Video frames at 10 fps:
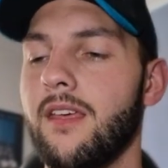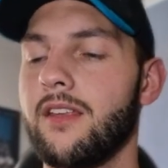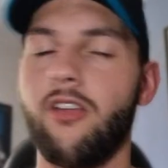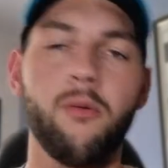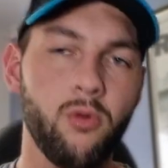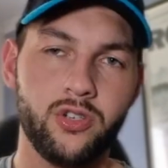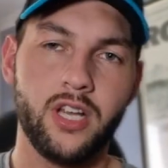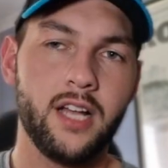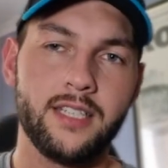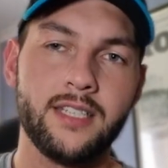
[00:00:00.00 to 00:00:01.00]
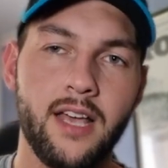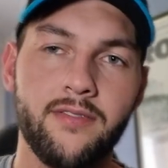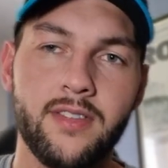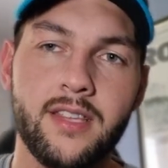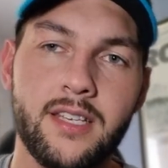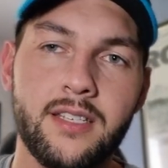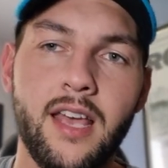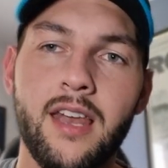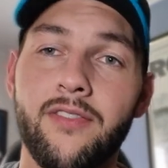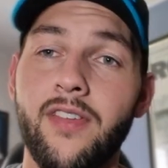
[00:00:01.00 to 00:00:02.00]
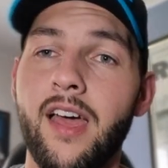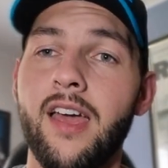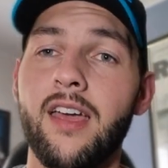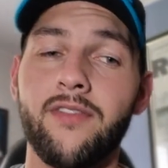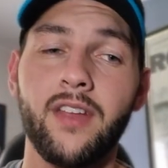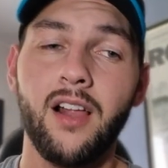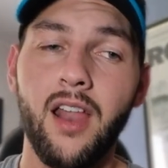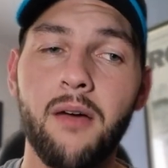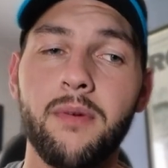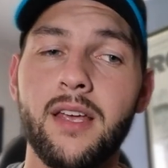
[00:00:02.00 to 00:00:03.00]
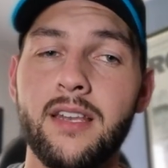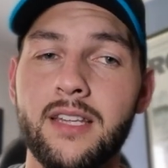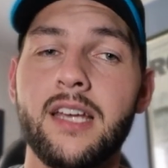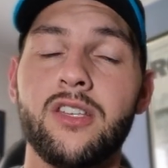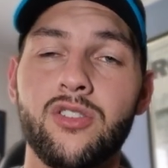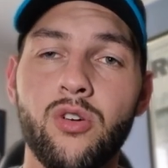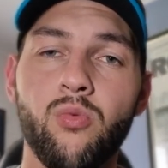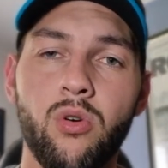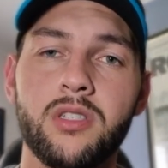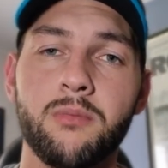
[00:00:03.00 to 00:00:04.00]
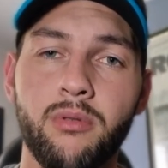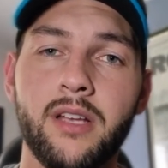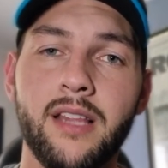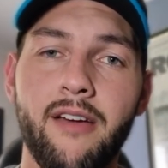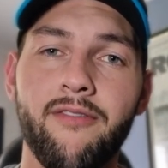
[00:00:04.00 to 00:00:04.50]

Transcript: No more chances after this. And if the club indeed do want to bring that